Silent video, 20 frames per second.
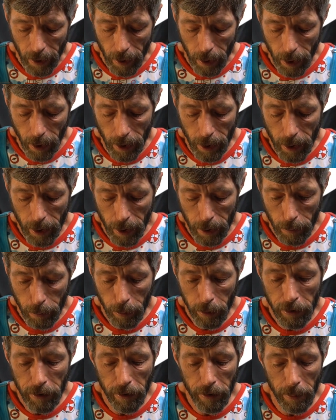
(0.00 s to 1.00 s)

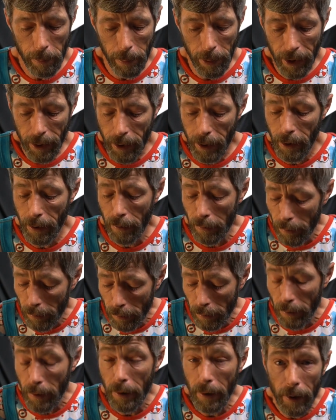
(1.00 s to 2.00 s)
which is a bit
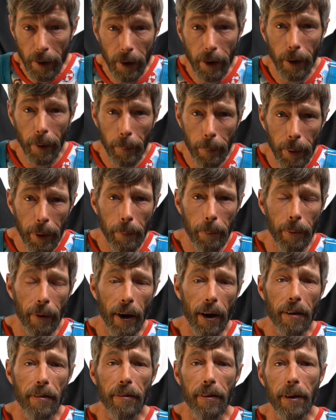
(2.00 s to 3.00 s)

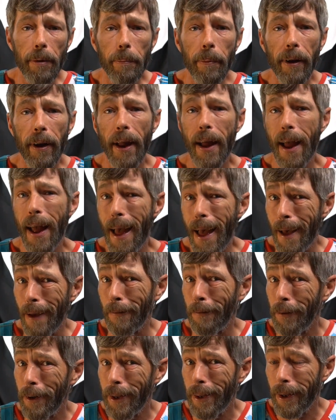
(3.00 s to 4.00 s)
pricey, but
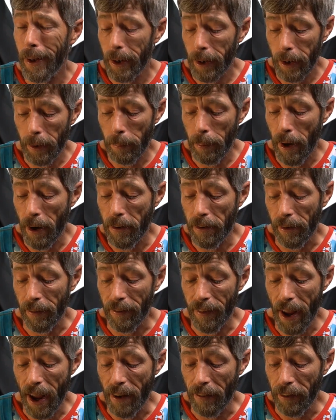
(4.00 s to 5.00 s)
the price
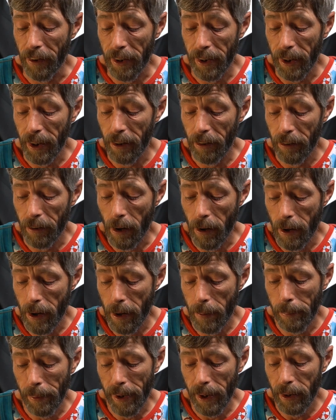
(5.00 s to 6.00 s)
of everything has gone
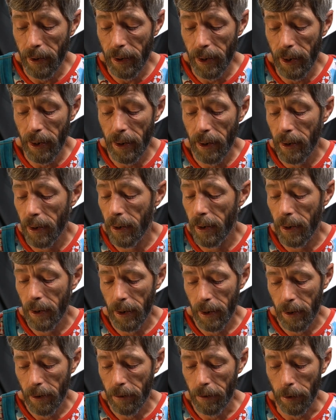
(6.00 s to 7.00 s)
up lately.
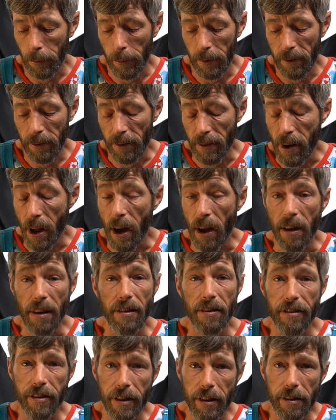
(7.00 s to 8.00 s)
So it's not
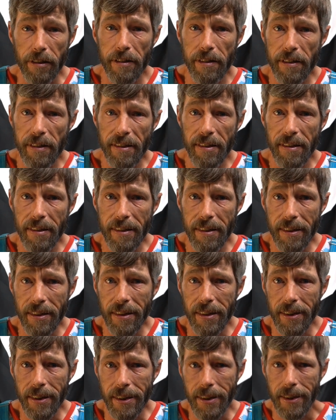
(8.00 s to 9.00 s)
just
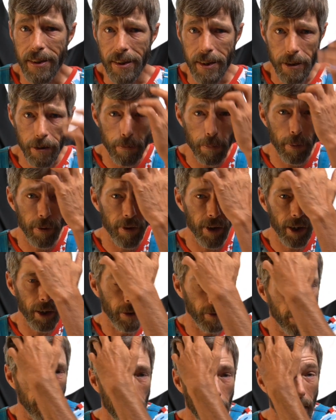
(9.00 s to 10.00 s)
this
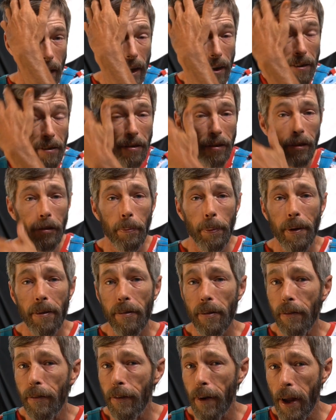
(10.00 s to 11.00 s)
particular brand is
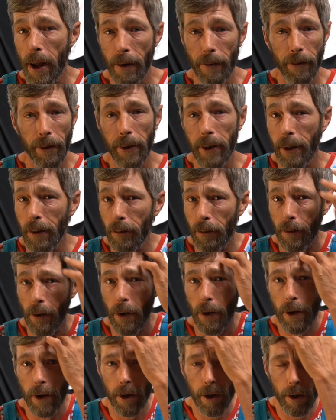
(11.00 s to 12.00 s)
expensive, everything's
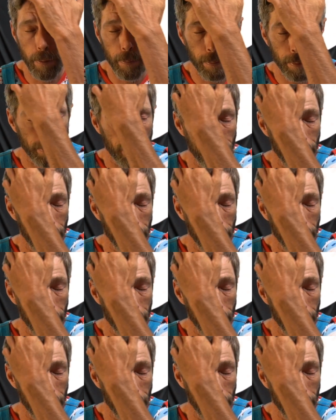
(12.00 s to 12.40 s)
gone up.